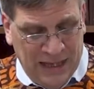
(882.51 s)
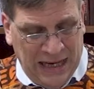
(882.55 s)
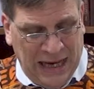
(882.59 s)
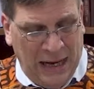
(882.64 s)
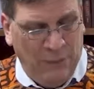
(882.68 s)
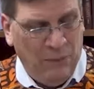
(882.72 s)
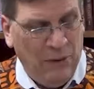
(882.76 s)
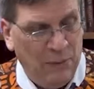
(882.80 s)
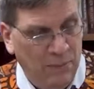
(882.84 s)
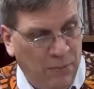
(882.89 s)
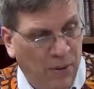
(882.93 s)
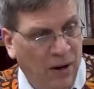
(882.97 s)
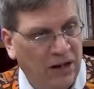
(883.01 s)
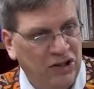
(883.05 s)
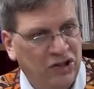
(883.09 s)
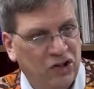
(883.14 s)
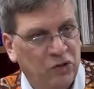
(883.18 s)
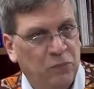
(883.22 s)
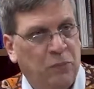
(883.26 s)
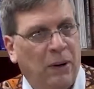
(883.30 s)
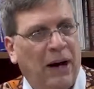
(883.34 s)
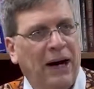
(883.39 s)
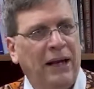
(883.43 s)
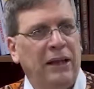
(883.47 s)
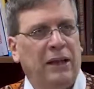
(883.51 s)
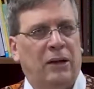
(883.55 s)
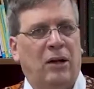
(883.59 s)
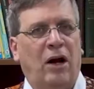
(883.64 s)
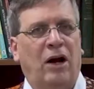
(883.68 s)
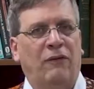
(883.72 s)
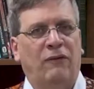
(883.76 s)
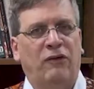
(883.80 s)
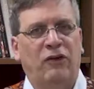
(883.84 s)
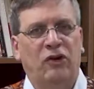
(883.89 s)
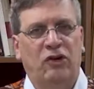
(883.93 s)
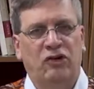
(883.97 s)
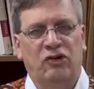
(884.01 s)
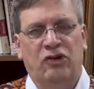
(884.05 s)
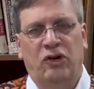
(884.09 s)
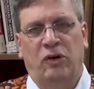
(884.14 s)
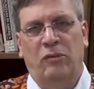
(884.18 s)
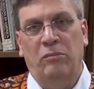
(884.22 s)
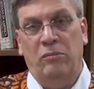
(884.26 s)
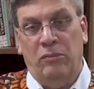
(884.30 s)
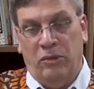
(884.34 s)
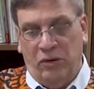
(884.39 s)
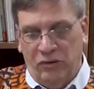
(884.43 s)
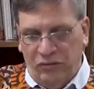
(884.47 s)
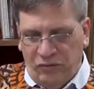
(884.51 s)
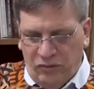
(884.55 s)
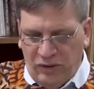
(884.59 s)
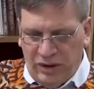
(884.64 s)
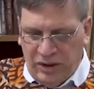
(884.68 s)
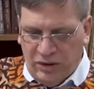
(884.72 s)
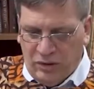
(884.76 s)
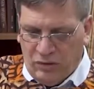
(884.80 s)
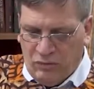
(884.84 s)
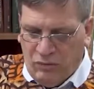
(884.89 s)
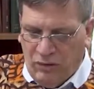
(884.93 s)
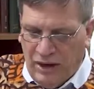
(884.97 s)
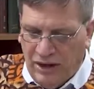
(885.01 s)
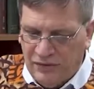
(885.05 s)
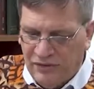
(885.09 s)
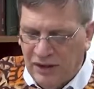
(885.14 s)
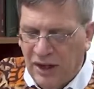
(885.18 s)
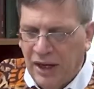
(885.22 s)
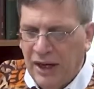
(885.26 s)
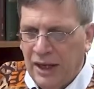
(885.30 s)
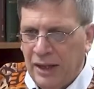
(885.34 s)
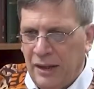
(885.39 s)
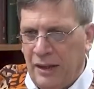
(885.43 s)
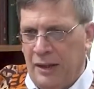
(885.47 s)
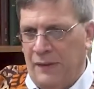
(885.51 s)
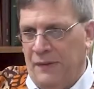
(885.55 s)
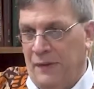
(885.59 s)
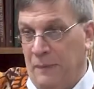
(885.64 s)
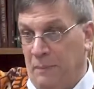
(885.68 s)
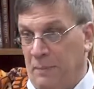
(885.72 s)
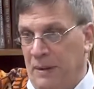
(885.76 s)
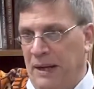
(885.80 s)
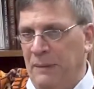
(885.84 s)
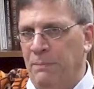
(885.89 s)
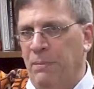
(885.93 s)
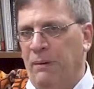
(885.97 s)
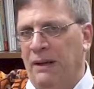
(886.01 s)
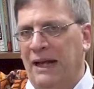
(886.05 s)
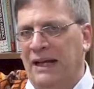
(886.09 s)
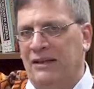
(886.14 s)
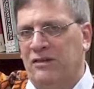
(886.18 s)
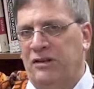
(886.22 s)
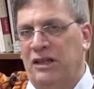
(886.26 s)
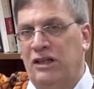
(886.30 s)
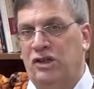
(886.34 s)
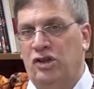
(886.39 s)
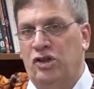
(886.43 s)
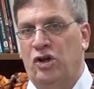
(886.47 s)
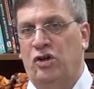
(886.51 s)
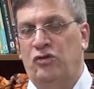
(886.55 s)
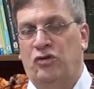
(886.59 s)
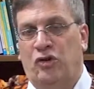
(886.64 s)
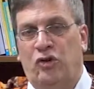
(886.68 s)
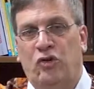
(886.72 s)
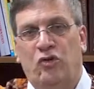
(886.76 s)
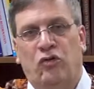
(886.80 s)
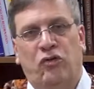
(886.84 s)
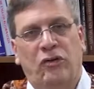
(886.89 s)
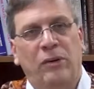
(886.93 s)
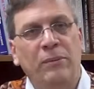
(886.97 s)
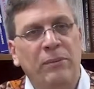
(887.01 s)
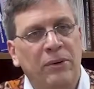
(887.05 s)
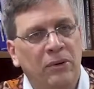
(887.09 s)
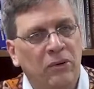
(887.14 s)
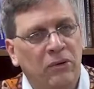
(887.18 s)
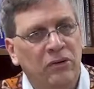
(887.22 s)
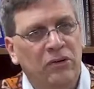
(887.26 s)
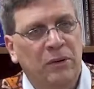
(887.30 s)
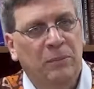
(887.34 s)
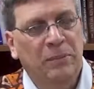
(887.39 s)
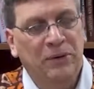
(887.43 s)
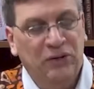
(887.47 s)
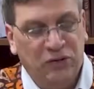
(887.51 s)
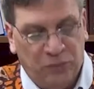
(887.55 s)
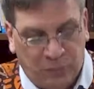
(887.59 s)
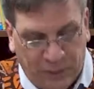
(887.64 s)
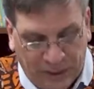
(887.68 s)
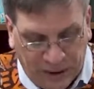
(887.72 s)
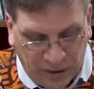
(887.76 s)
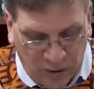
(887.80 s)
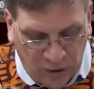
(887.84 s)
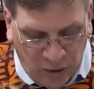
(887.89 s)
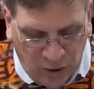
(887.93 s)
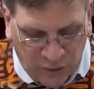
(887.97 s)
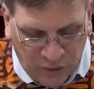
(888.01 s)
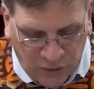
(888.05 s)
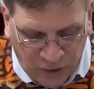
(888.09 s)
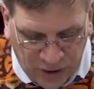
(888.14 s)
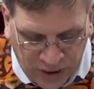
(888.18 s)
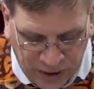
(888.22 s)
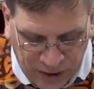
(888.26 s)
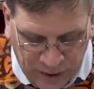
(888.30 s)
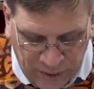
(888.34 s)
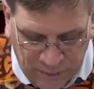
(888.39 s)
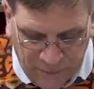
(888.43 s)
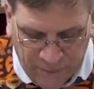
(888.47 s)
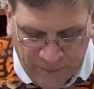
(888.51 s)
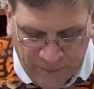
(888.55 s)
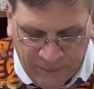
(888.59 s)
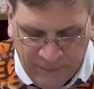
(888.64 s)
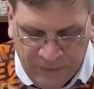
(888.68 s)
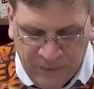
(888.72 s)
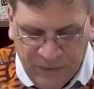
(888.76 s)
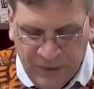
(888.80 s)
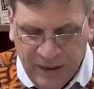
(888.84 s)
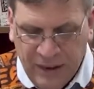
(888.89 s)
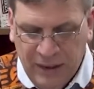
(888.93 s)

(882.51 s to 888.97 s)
Uh, when Pontius Pilate offered to show mercy to Christ, the, the people actually chose a criminal to be spared over him.